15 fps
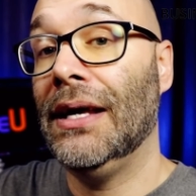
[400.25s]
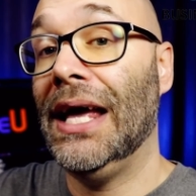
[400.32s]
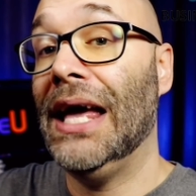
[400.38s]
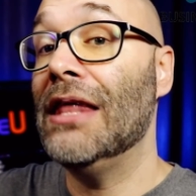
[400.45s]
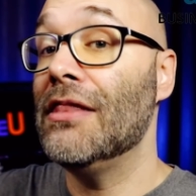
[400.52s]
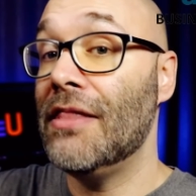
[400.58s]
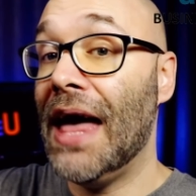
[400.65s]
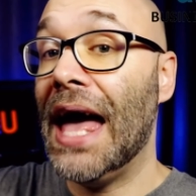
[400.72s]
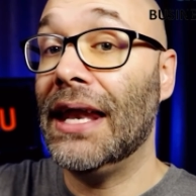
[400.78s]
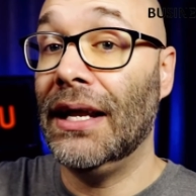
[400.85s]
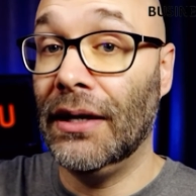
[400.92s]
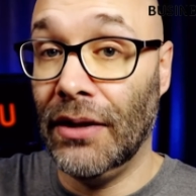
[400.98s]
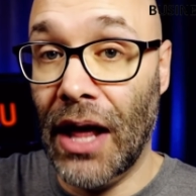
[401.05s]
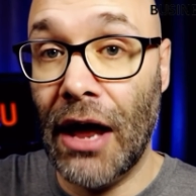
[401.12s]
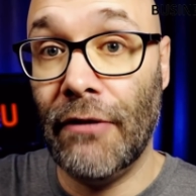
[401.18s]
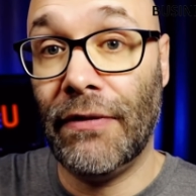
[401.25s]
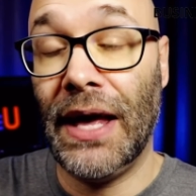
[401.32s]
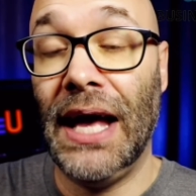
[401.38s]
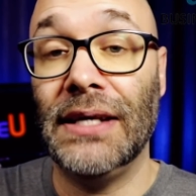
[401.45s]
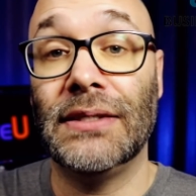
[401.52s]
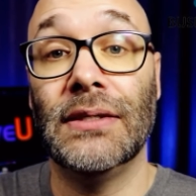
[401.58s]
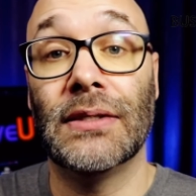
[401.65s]
and that in a lot of
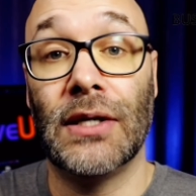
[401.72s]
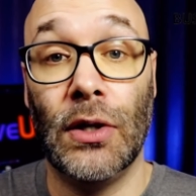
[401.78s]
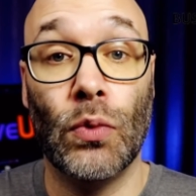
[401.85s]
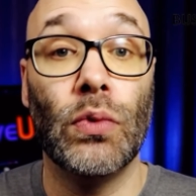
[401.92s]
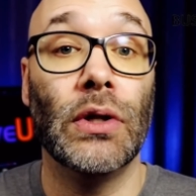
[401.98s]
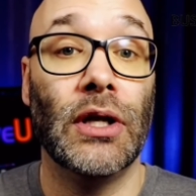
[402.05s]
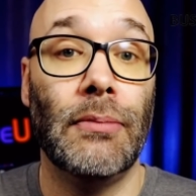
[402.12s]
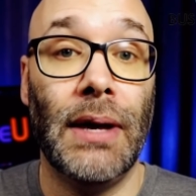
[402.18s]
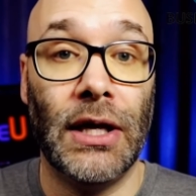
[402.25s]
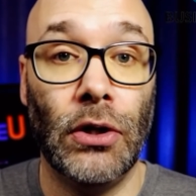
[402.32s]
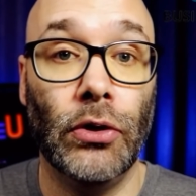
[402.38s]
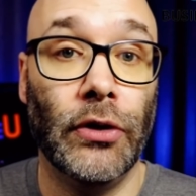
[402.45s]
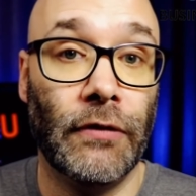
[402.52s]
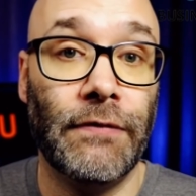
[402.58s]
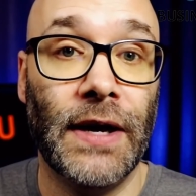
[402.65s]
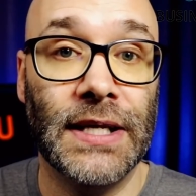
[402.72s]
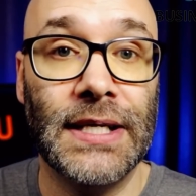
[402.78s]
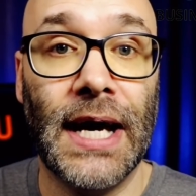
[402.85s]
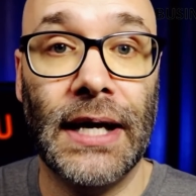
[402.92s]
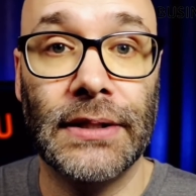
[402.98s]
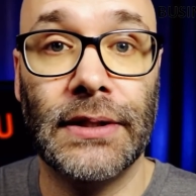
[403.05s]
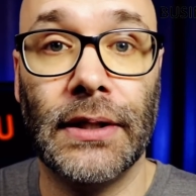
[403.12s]
cases can really make you look
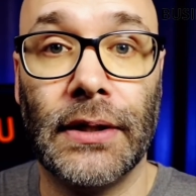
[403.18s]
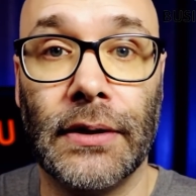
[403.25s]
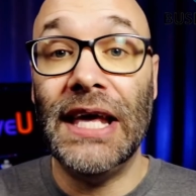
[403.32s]
fantastic.